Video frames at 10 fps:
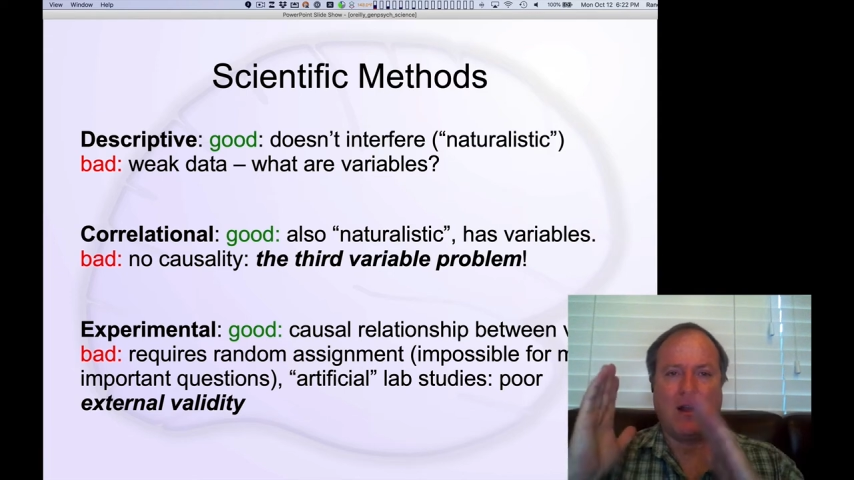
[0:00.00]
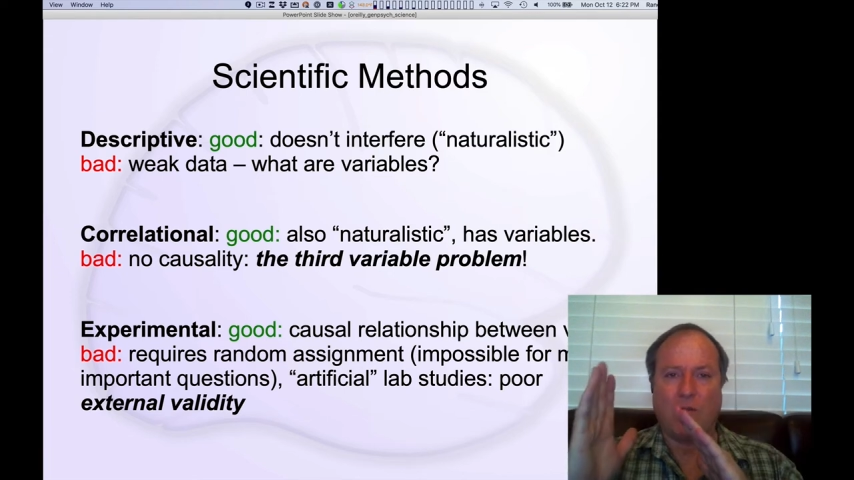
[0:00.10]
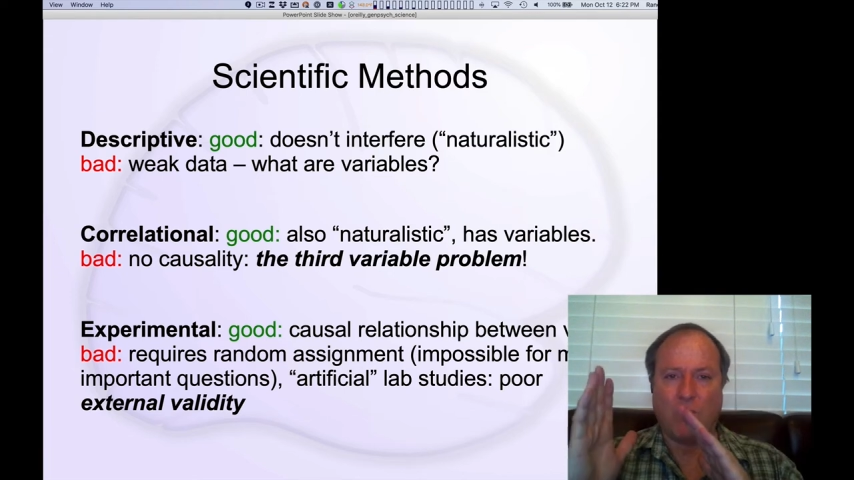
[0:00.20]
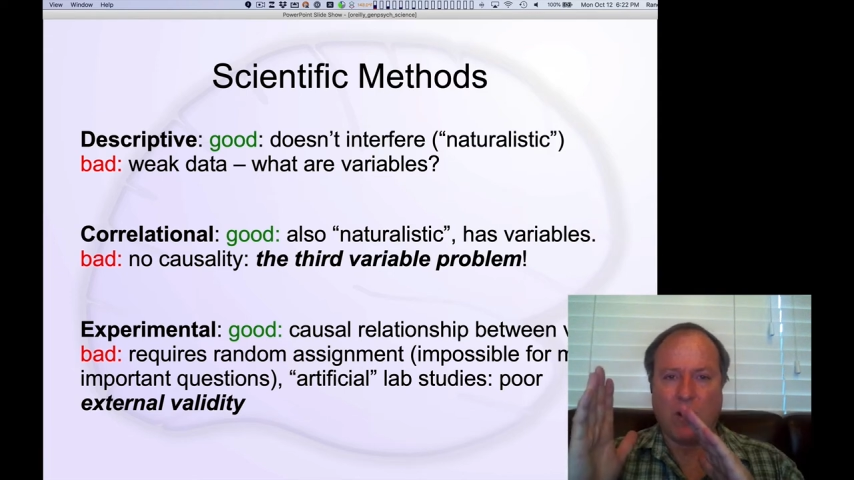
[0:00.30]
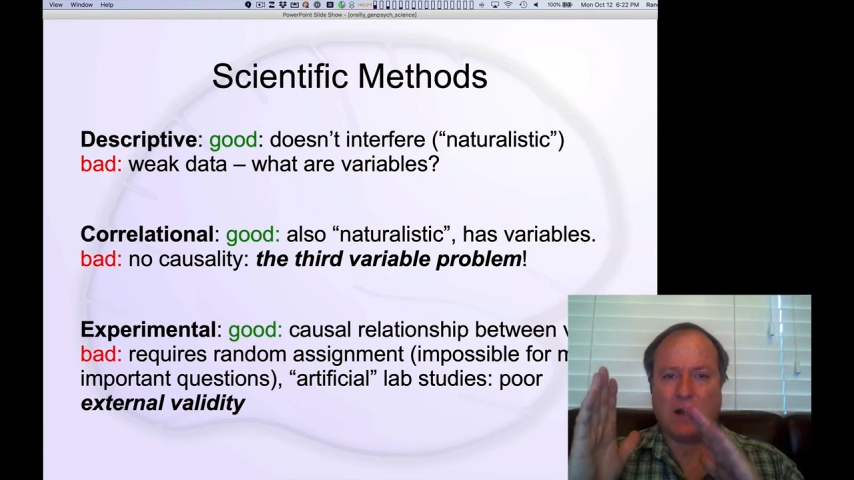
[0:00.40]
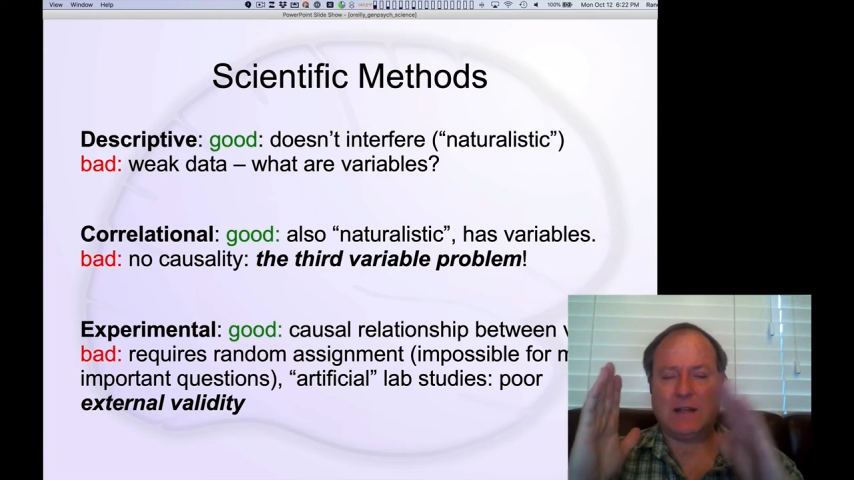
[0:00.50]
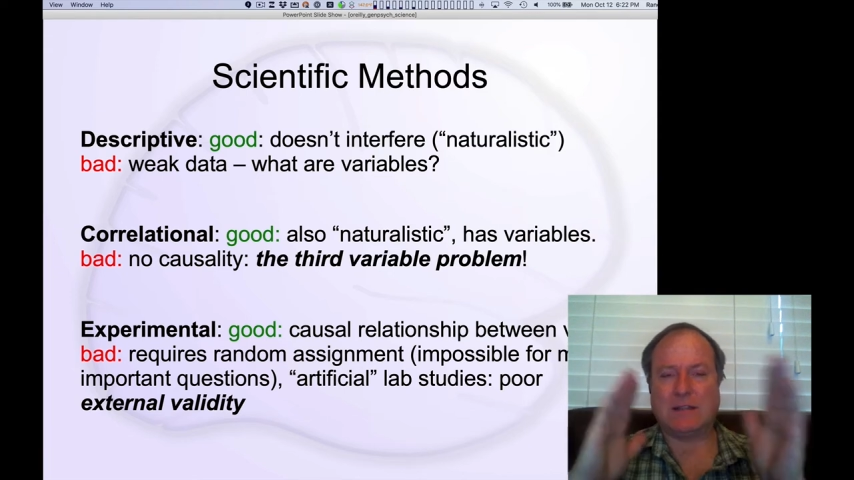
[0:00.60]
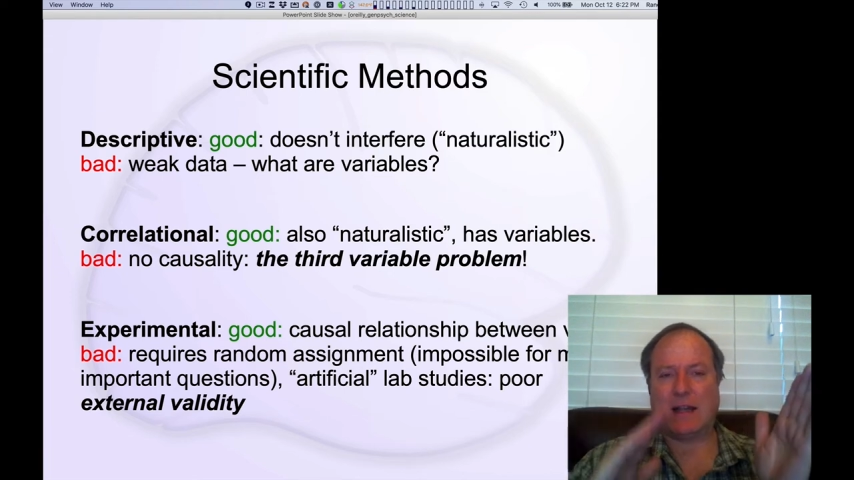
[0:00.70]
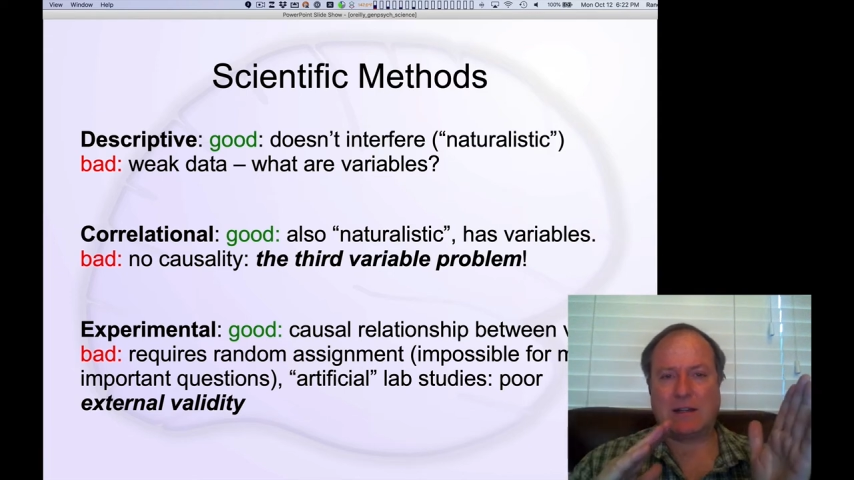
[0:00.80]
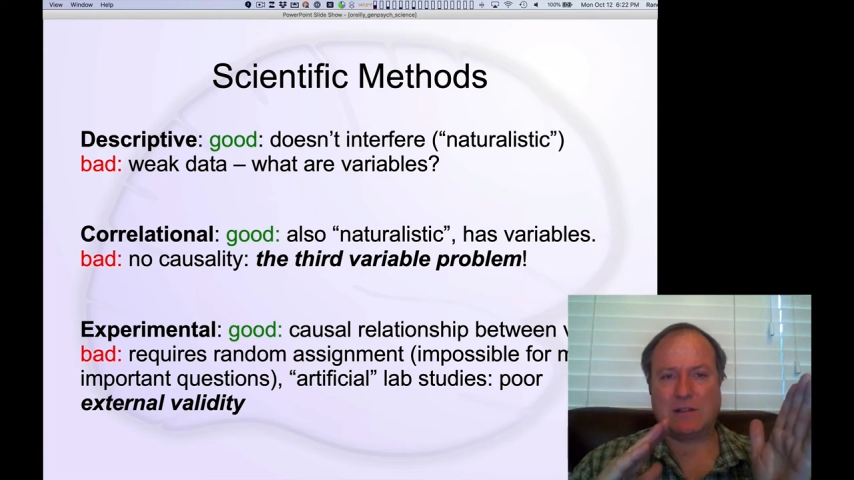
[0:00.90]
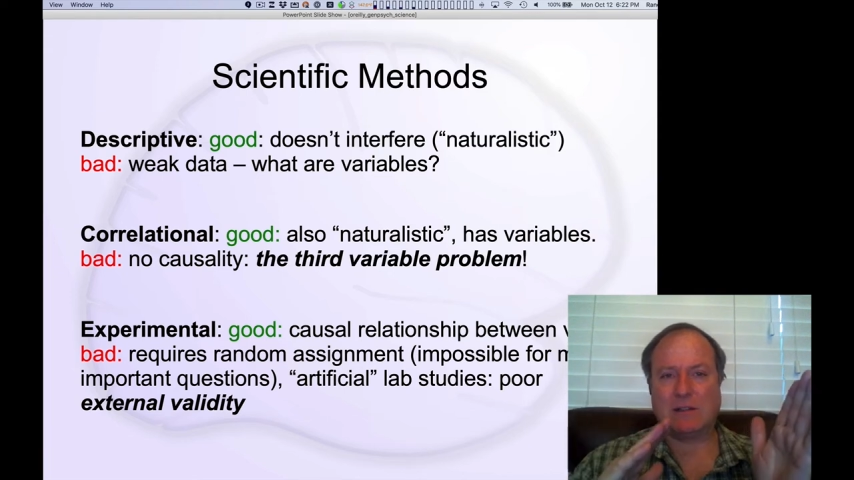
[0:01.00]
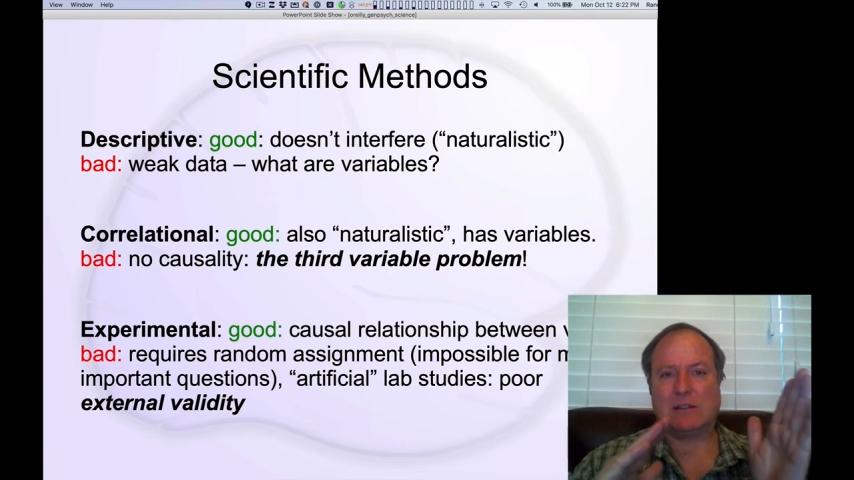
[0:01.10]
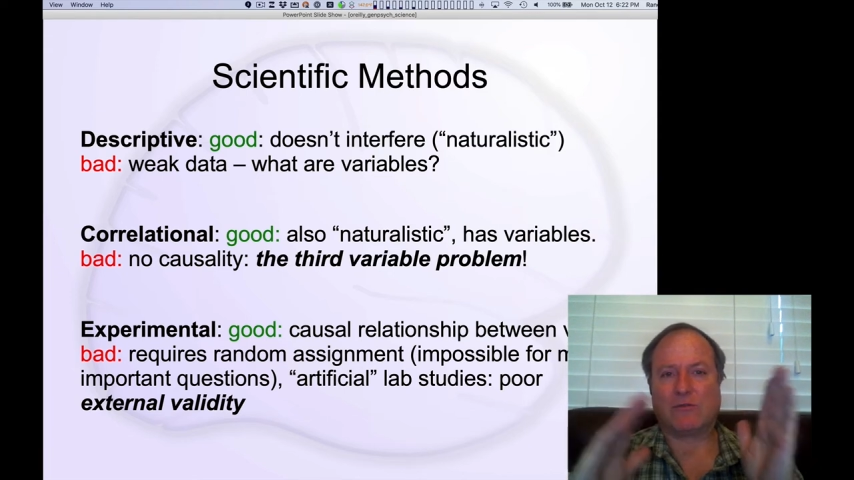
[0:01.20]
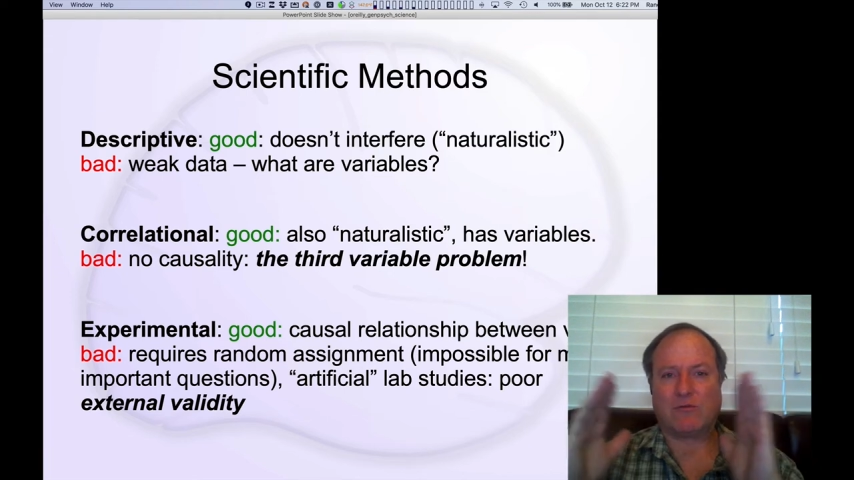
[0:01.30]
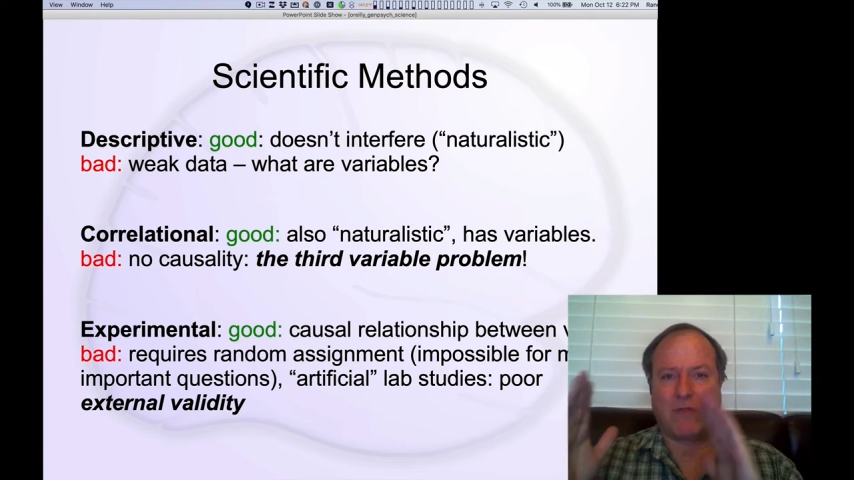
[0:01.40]
What is actually
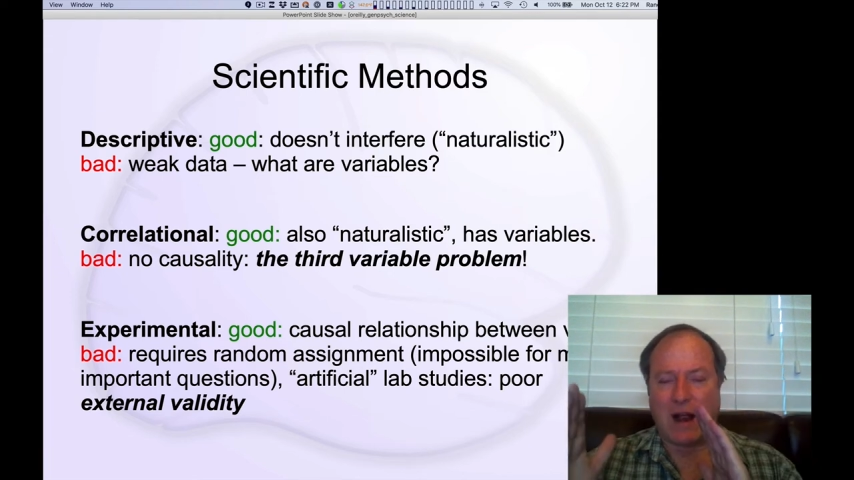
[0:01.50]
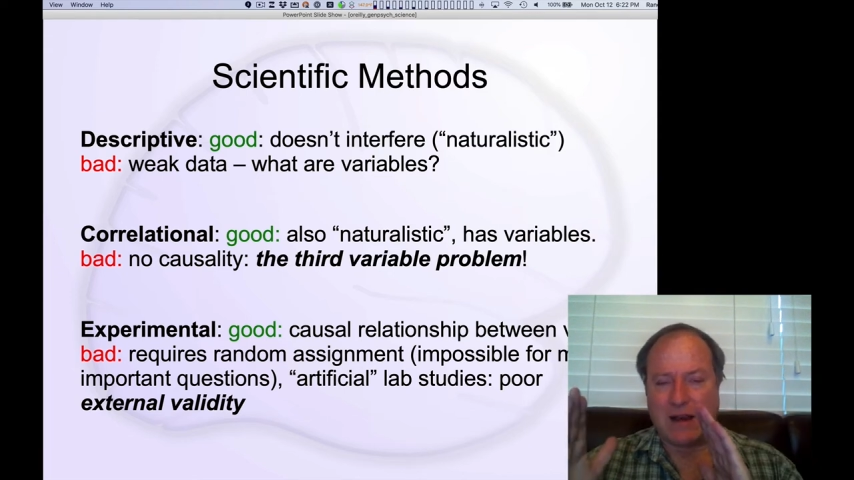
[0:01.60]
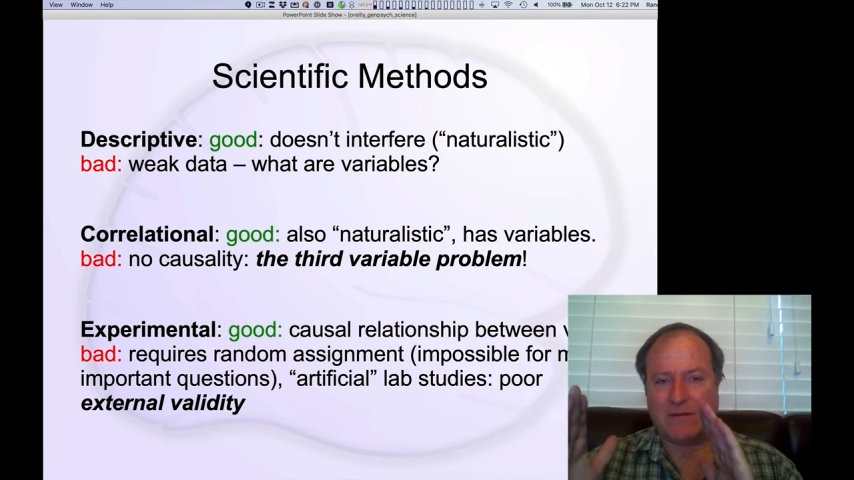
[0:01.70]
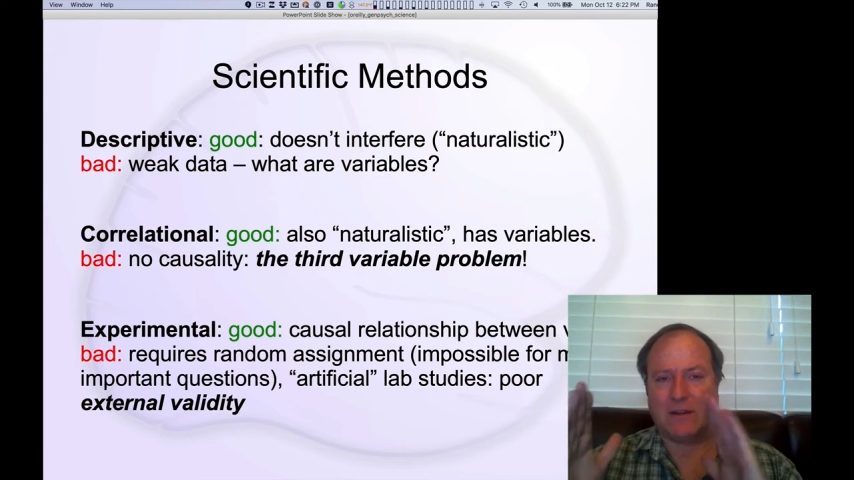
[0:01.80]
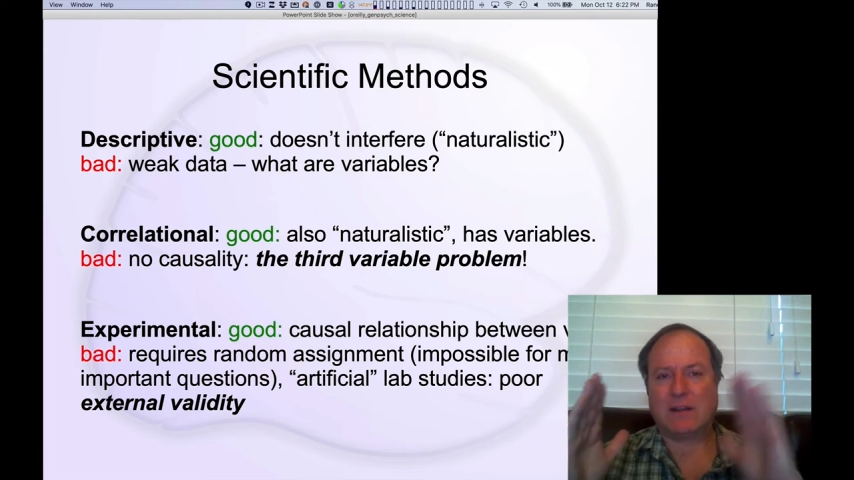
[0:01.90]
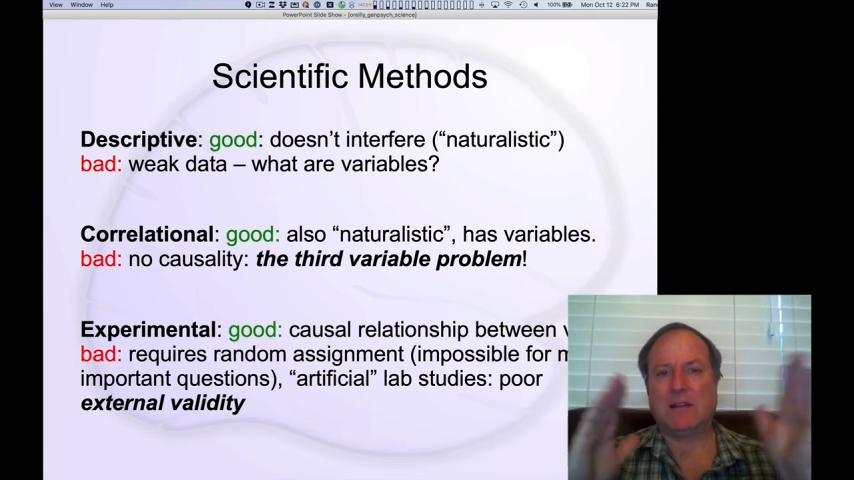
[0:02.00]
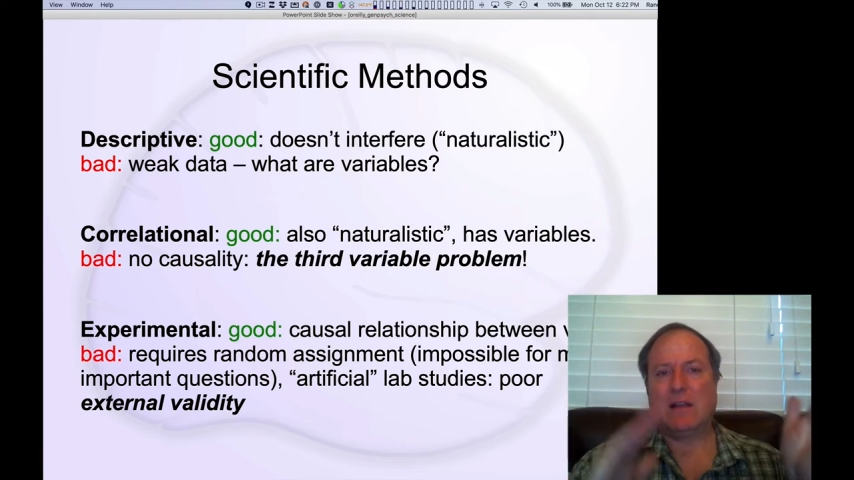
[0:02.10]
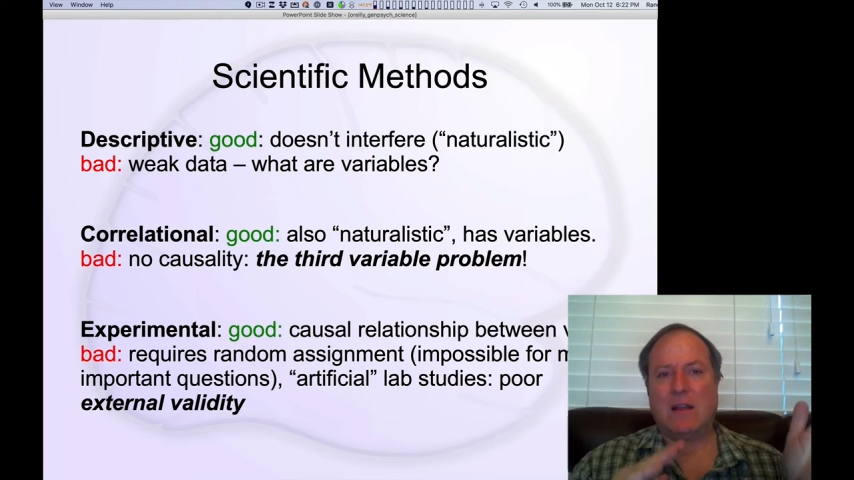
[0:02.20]
driving